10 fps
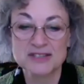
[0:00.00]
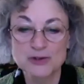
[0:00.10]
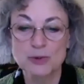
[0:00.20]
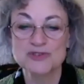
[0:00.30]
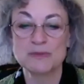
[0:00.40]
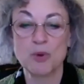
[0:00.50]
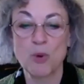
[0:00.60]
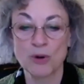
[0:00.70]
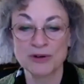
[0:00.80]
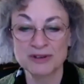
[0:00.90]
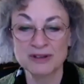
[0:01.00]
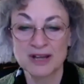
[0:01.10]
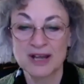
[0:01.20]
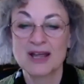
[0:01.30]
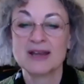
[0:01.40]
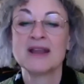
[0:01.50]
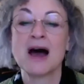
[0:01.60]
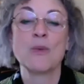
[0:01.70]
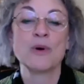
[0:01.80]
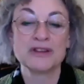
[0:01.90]
what's important,
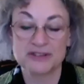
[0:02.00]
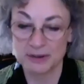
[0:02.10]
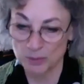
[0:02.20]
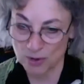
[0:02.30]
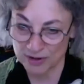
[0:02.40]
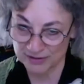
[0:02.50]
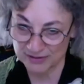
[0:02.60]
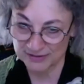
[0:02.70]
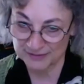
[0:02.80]
not what isn't important.